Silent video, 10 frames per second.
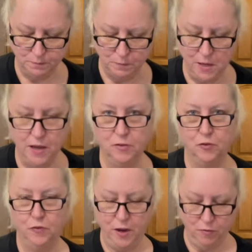Not as
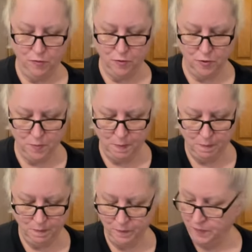flavorful
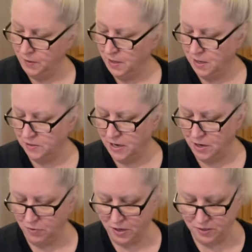as
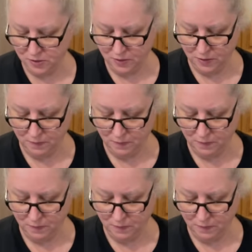Zatarain's.